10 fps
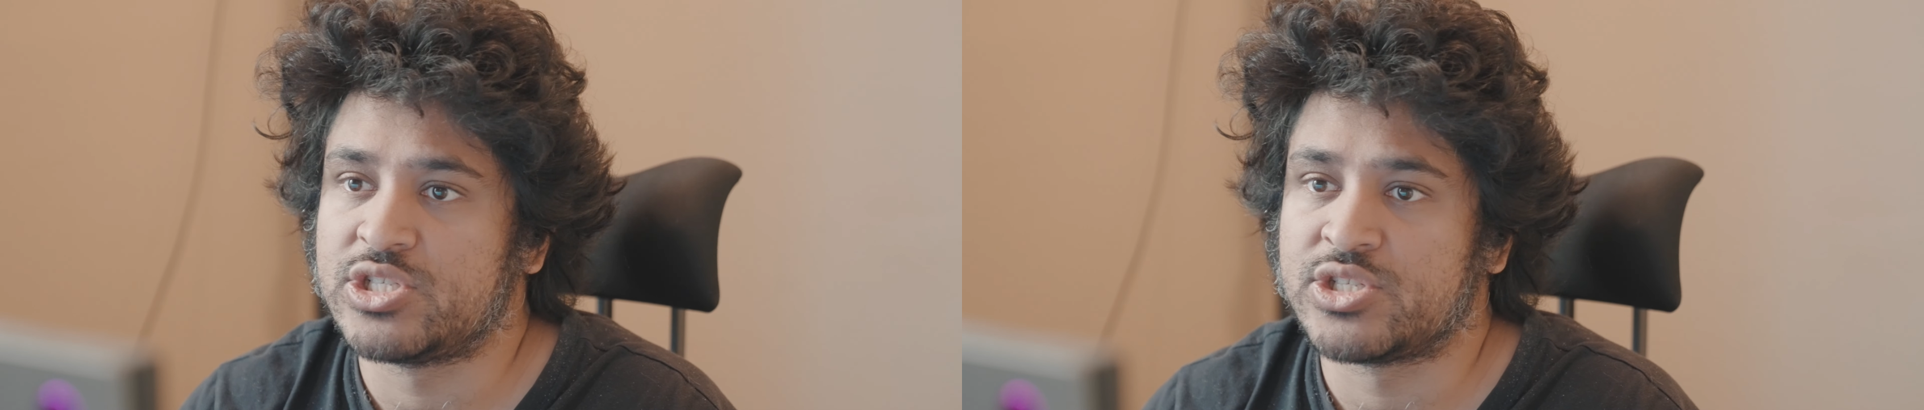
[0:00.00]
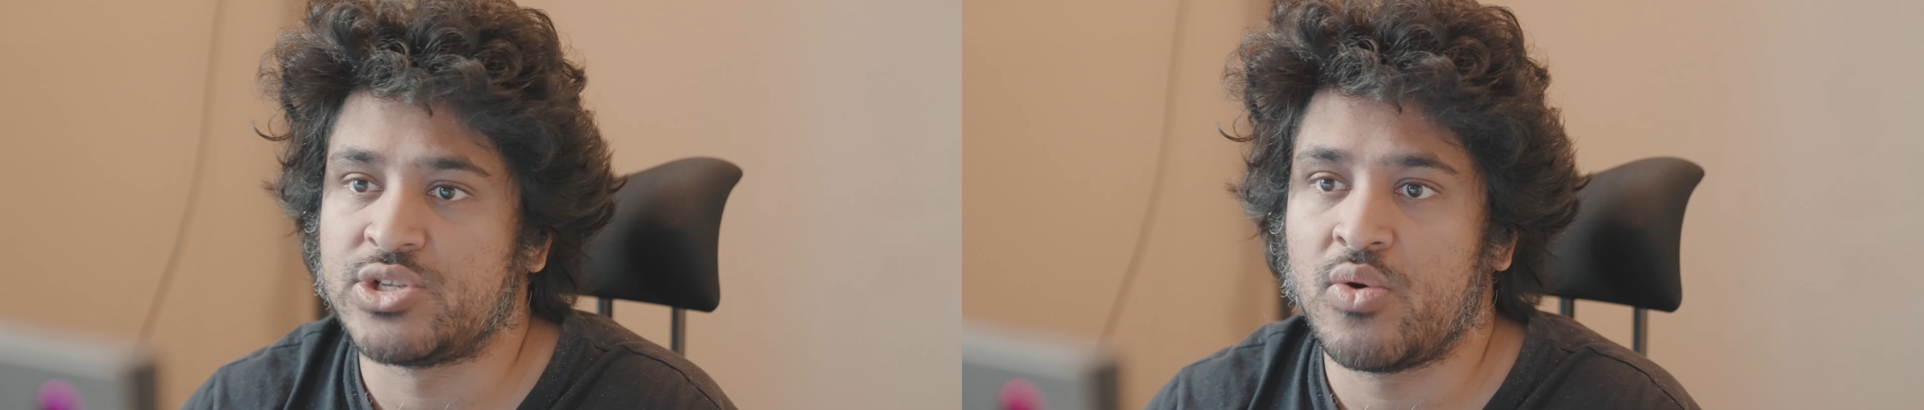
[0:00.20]

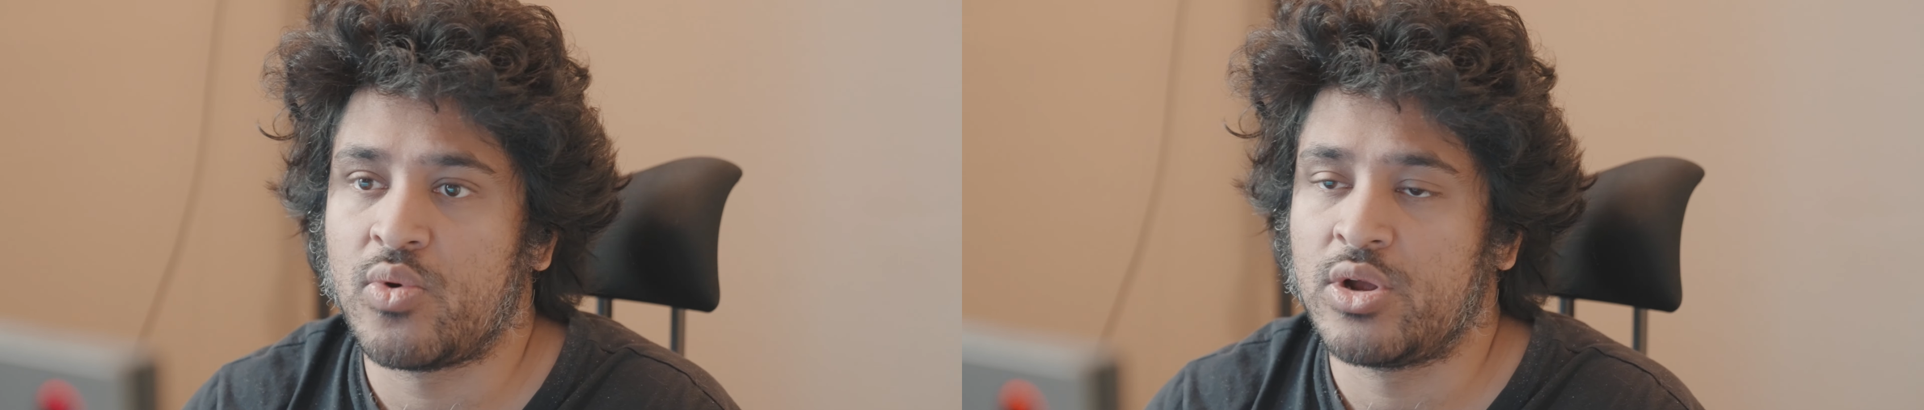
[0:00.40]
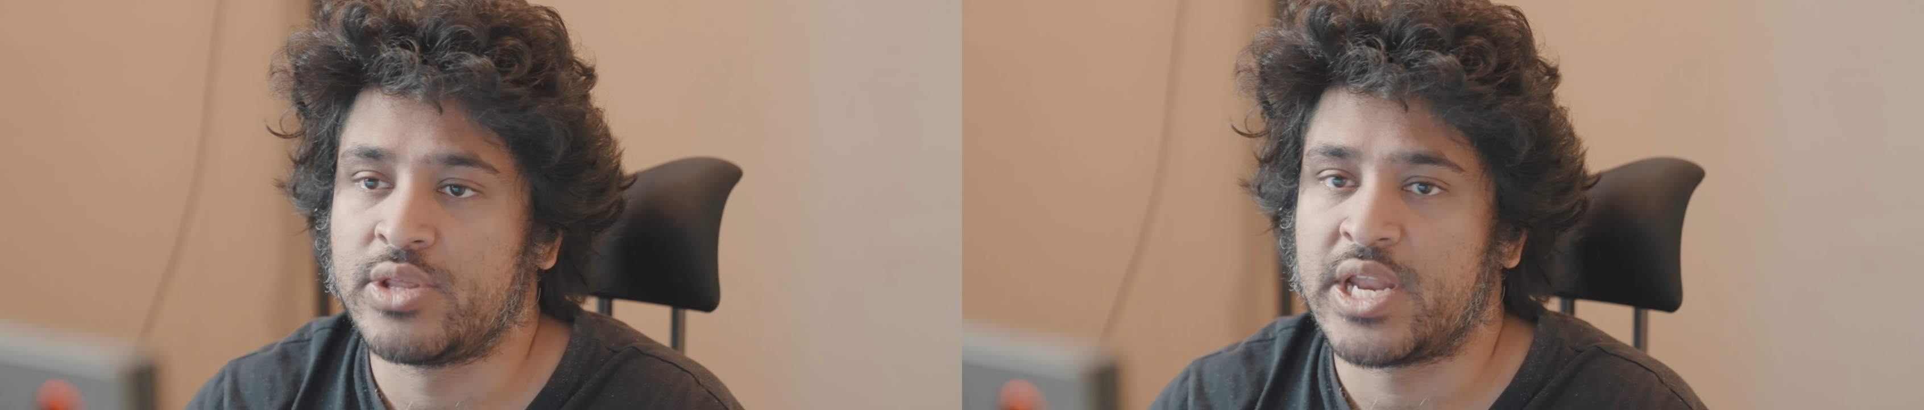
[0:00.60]
just no
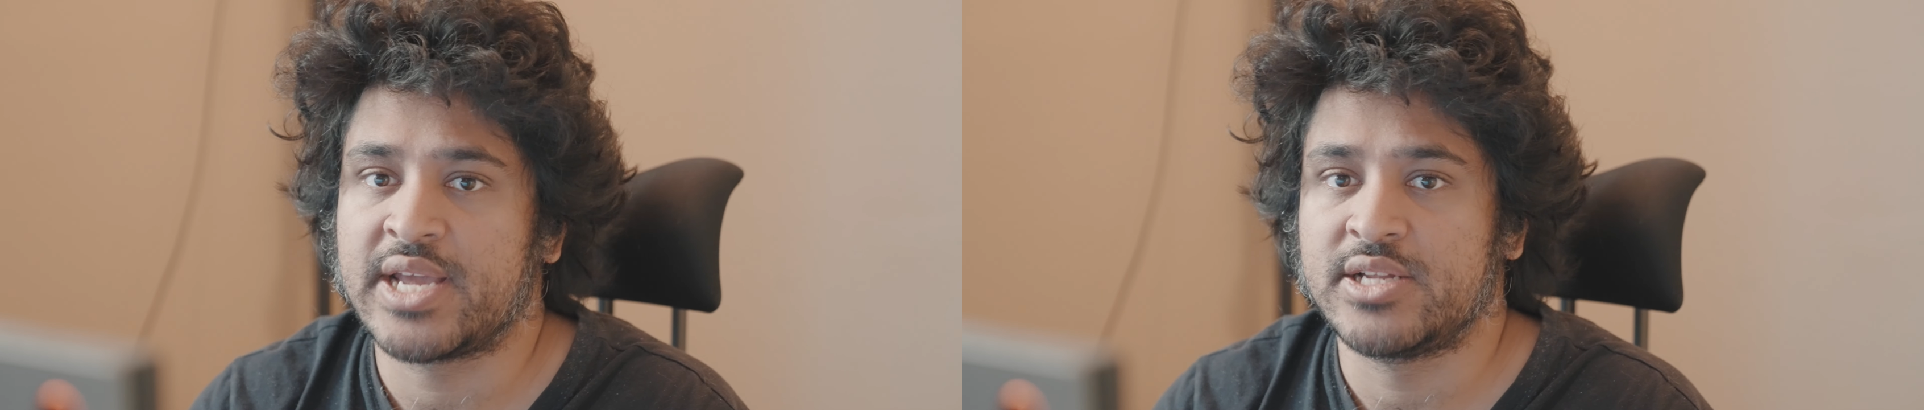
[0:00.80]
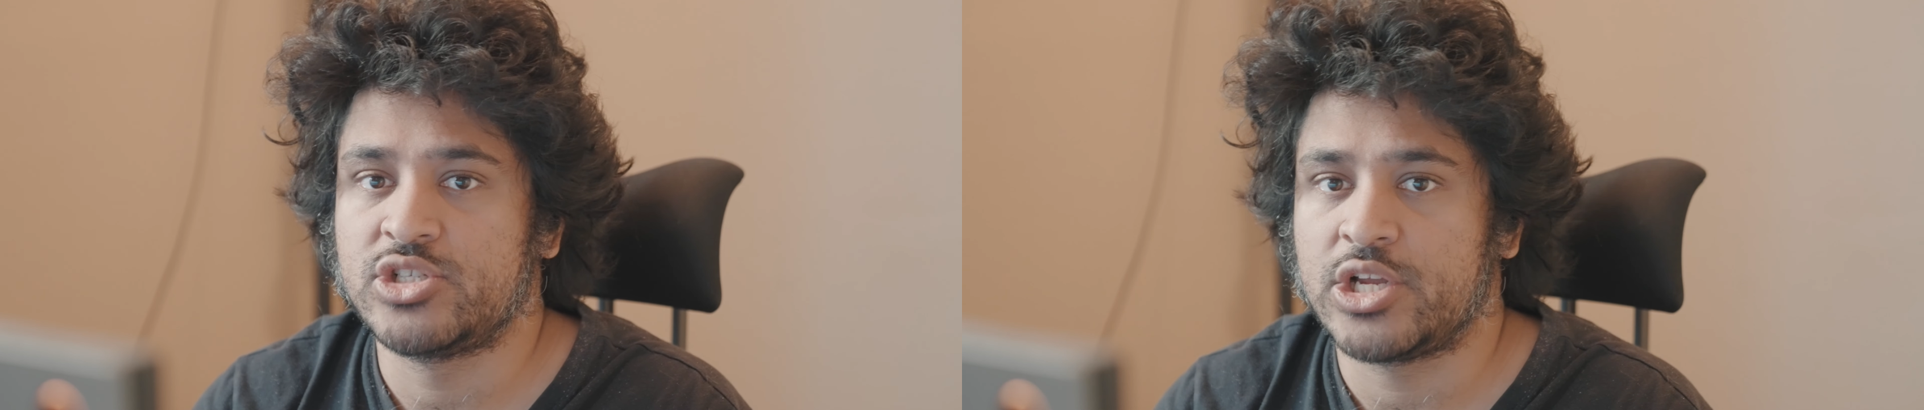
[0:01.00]
world that I
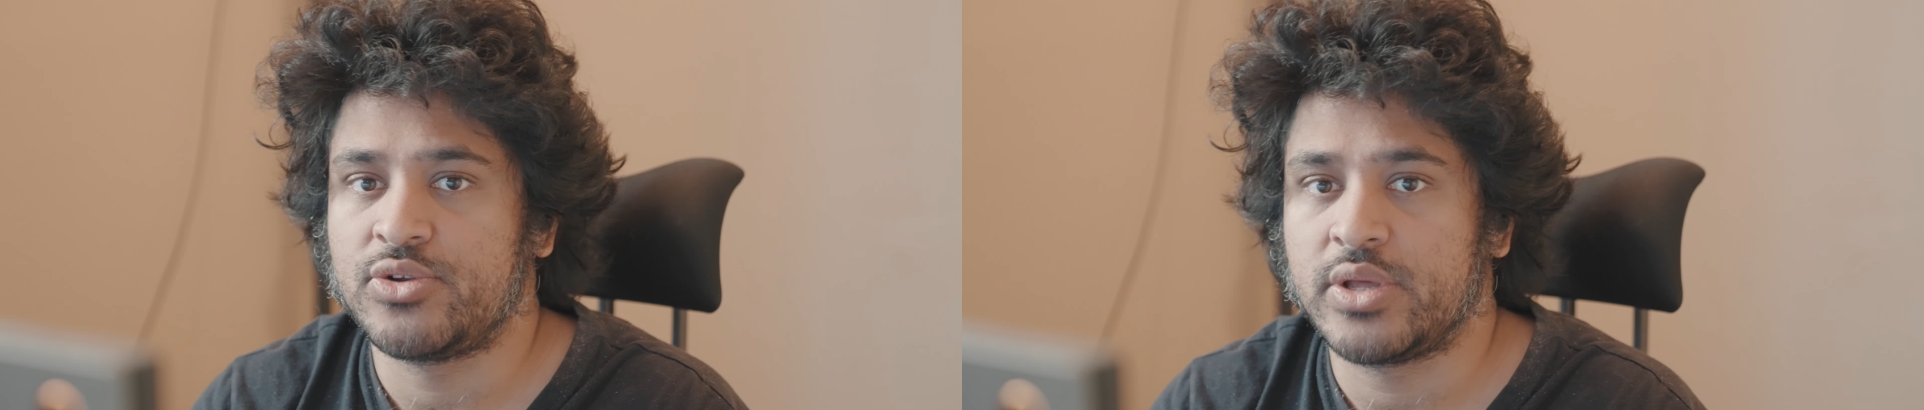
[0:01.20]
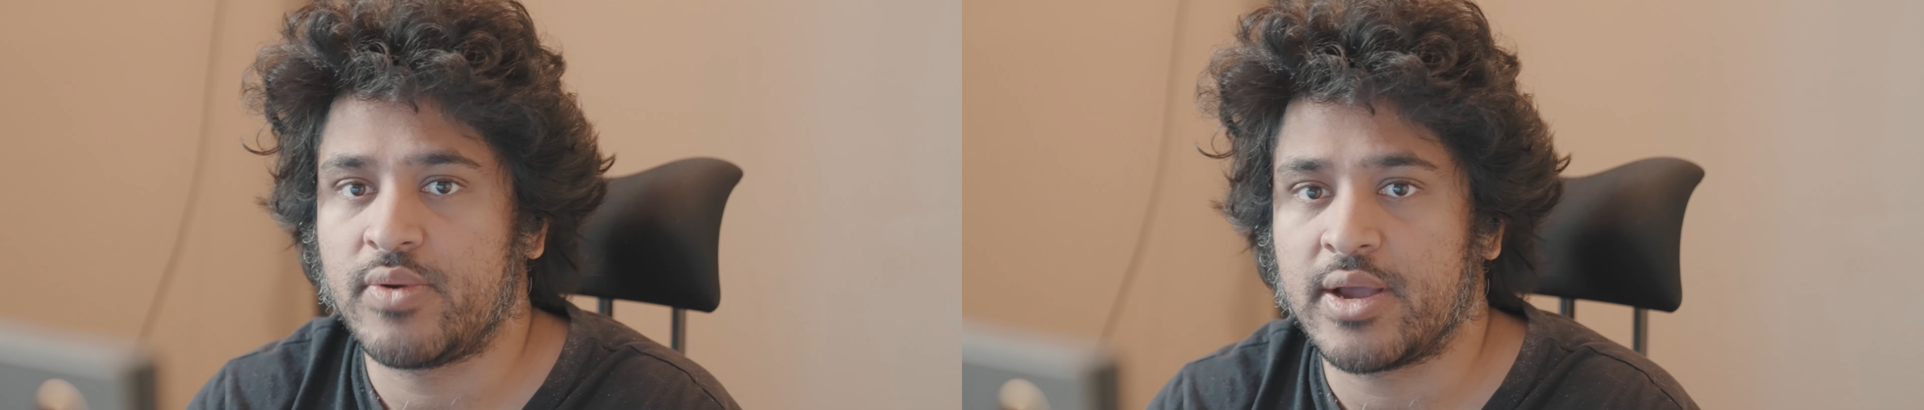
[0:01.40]
can genuinely